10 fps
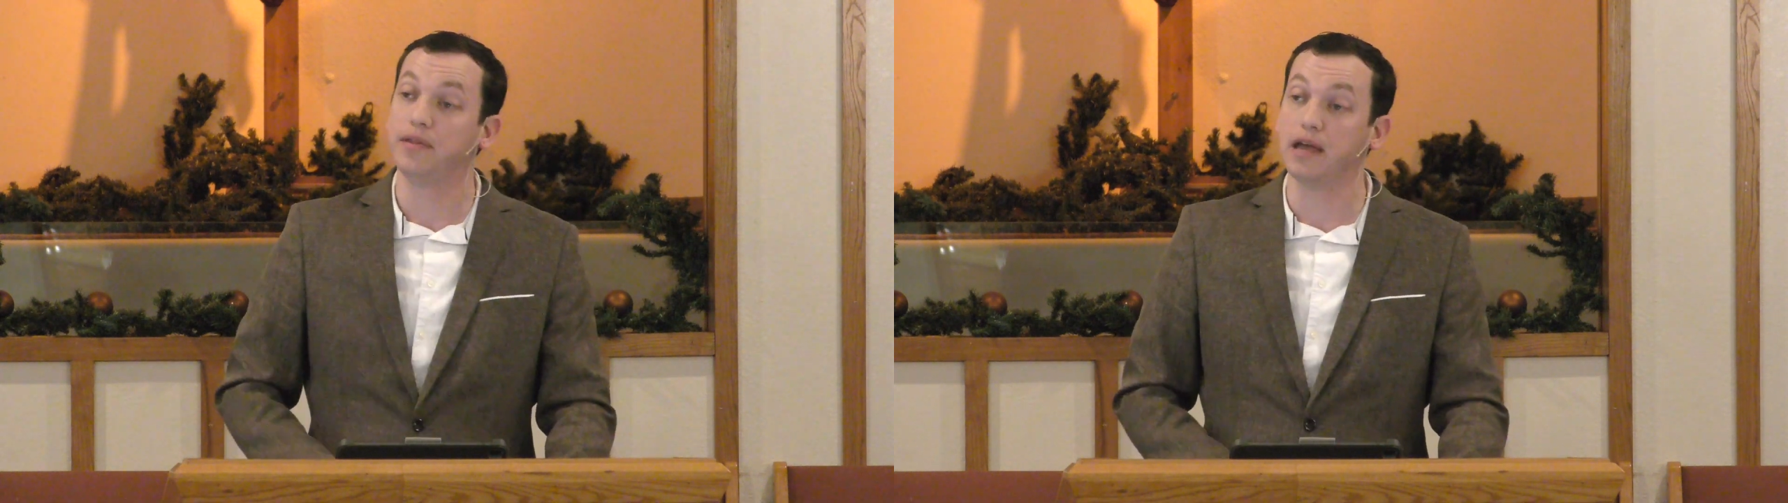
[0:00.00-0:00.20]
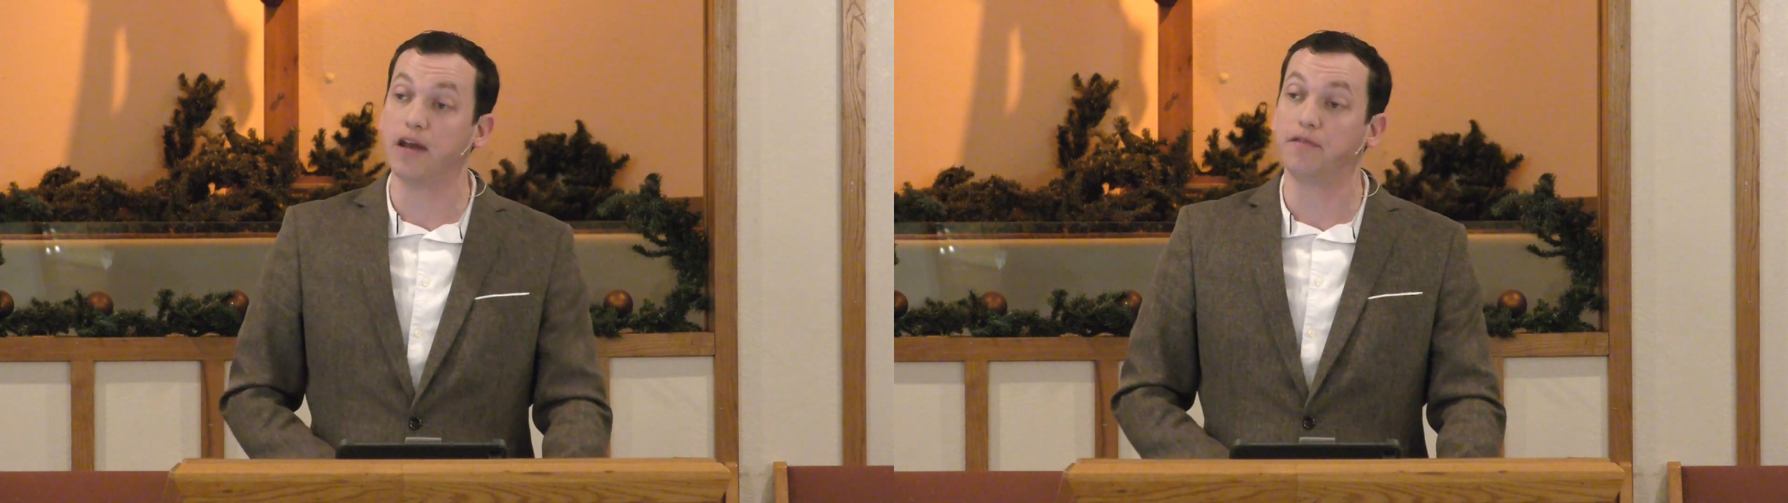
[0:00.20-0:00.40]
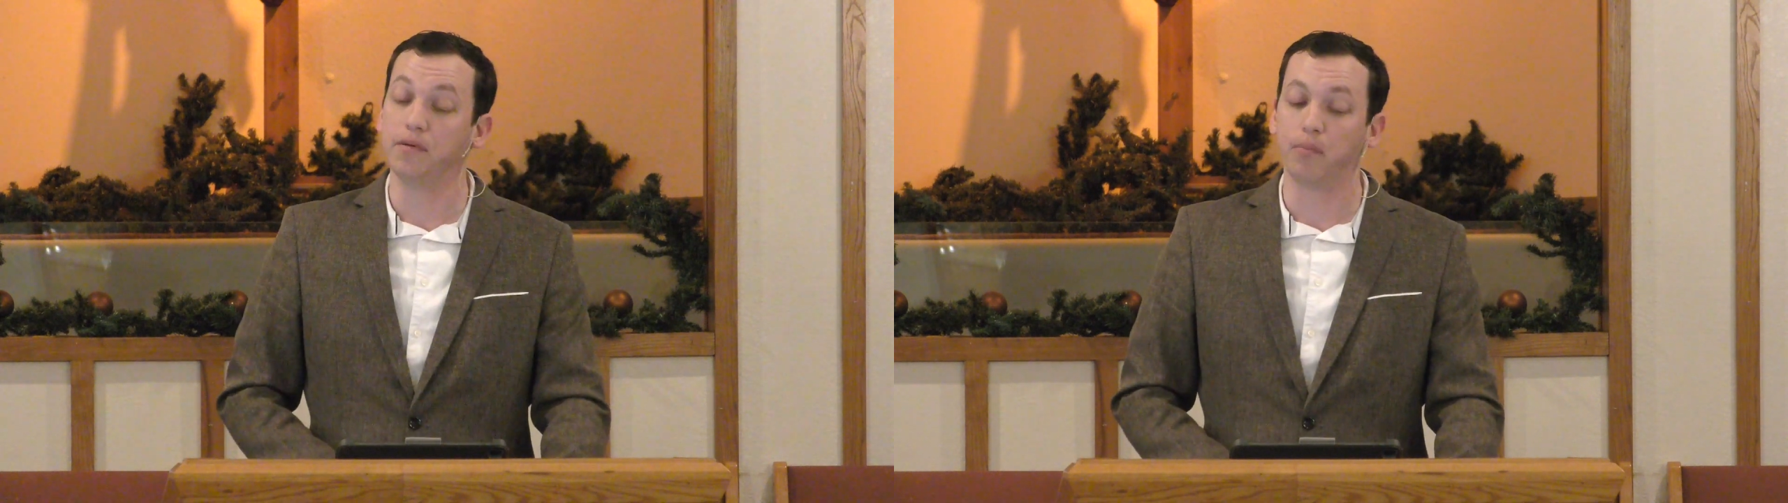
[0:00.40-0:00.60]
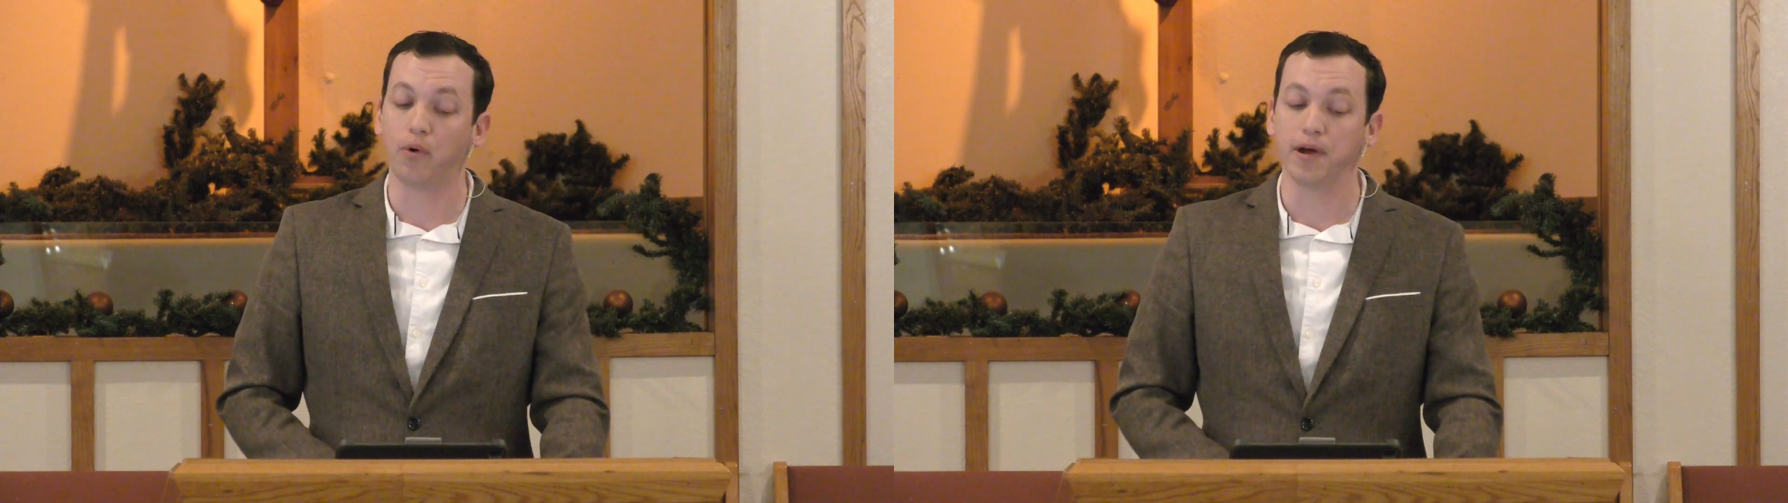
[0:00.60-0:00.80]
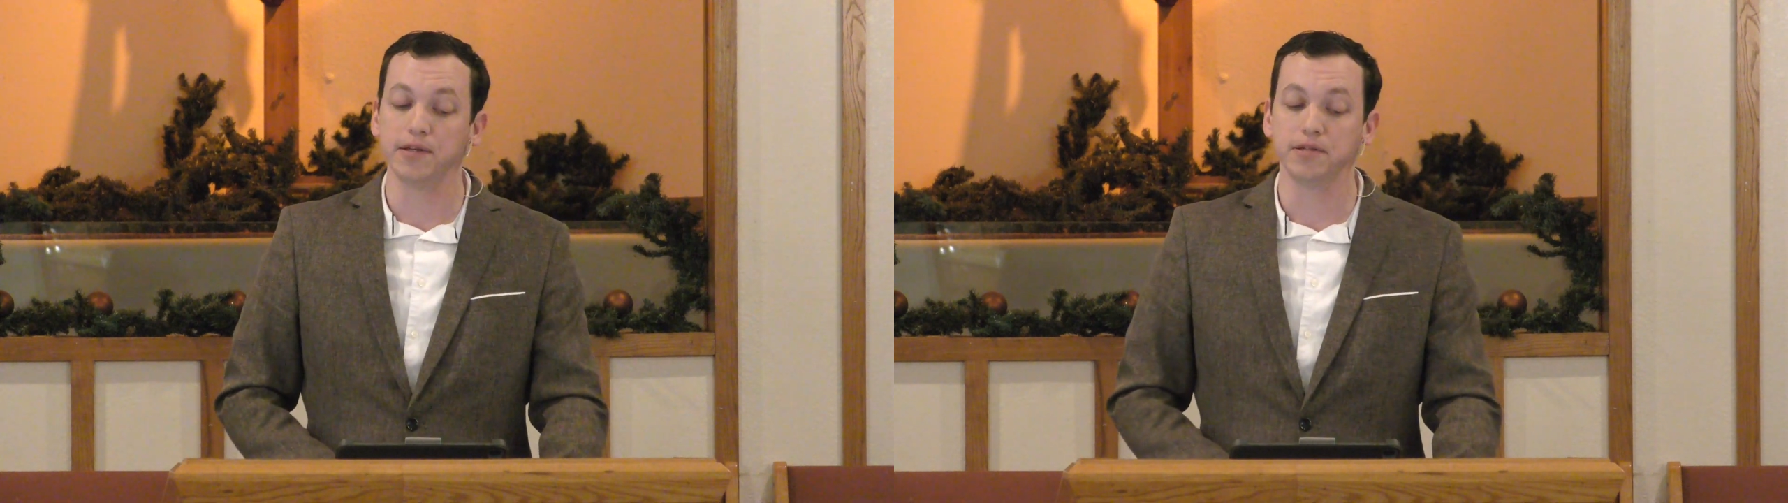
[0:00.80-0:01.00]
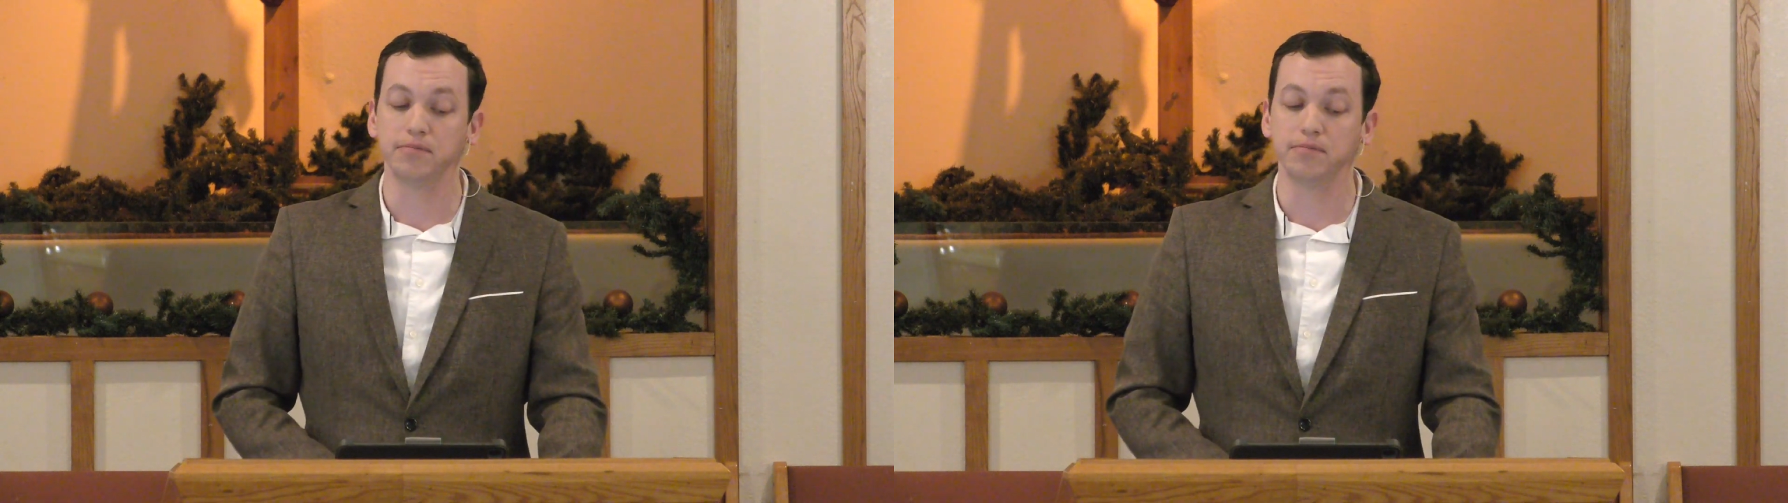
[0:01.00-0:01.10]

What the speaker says: the infant boys,